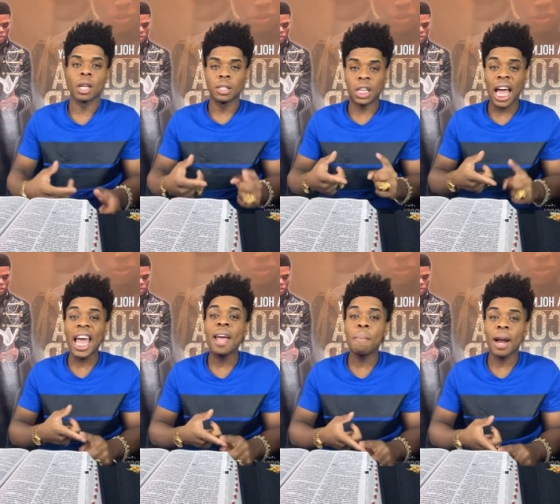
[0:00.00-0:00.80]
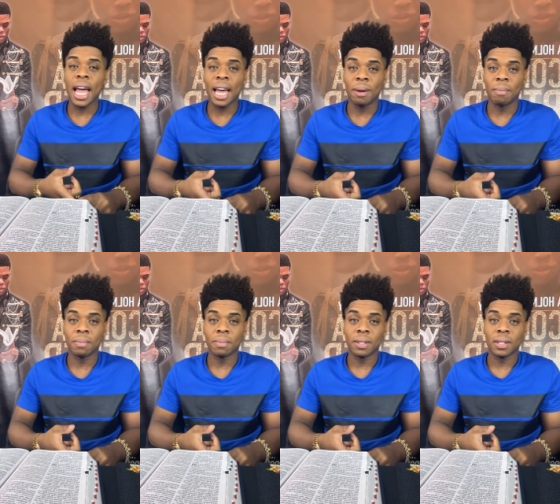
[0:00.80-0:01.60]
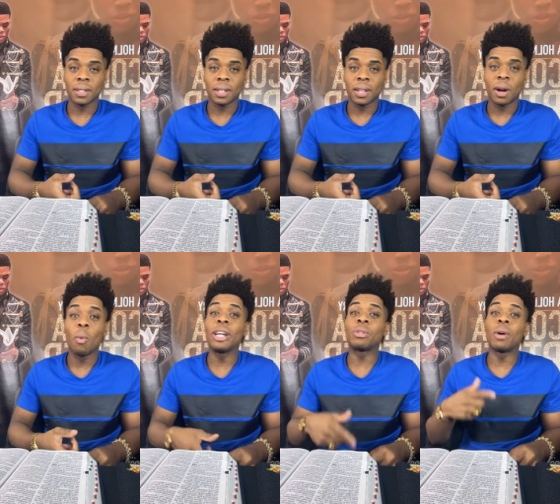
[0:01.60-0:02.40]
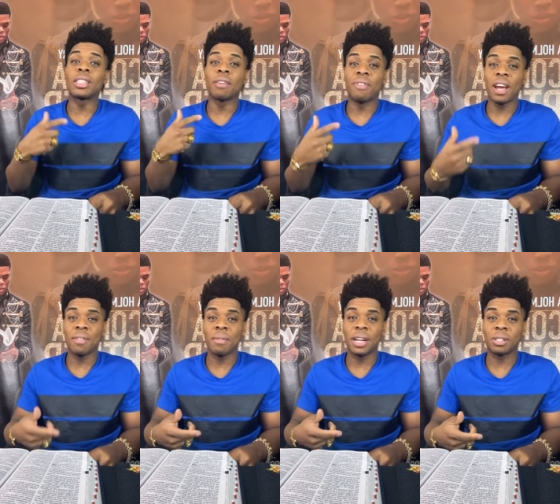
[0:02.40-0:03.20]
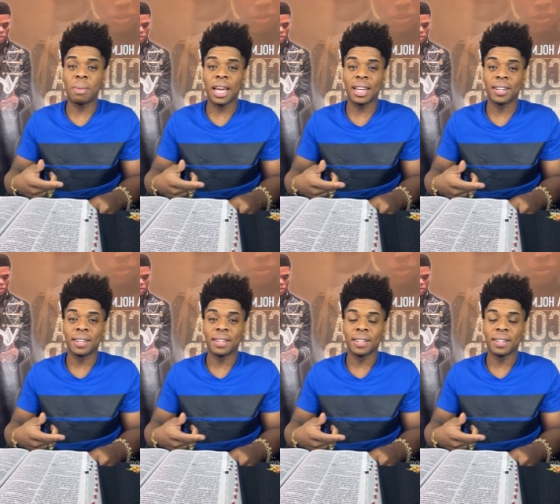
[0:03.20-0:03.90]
To Abraham, which was a very rich man.